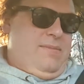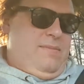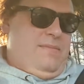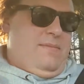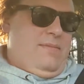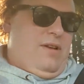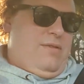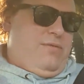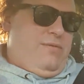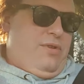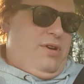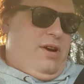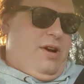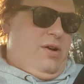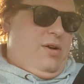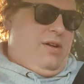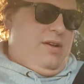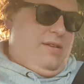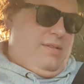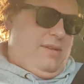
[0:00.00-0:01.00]
I've run
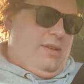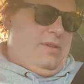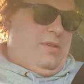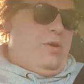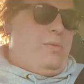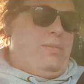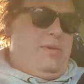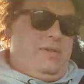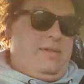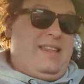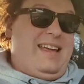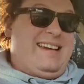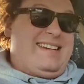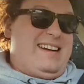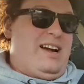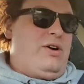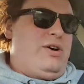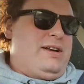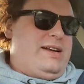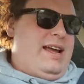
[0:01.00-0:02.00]
a couple of
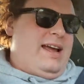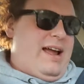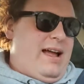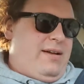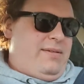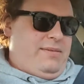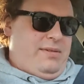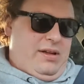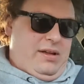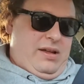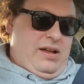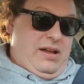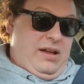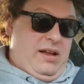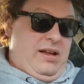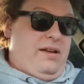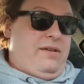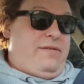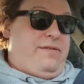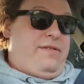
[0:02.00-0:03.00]
this idea
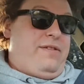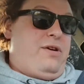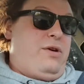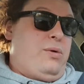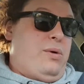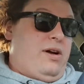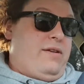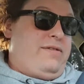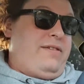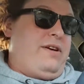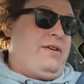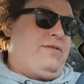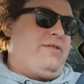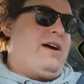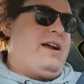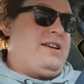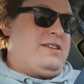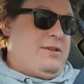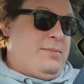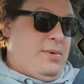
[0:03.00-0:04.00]
through a few
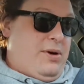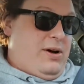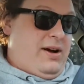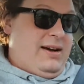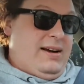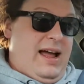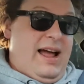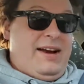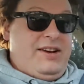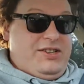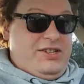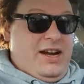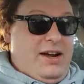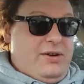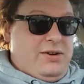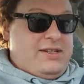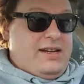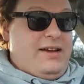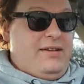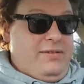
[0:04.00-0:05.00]
friends of mine and
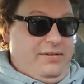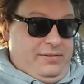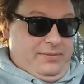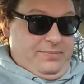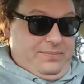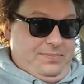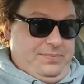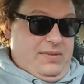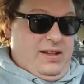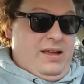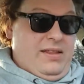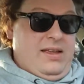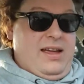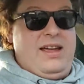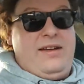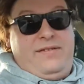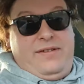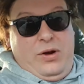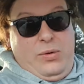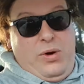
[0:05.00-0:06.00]
Joseph, that
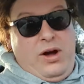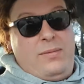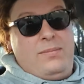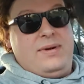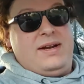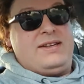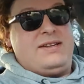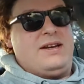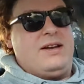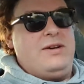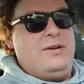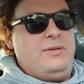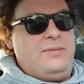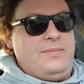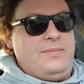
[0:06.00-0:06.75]
if you want me to,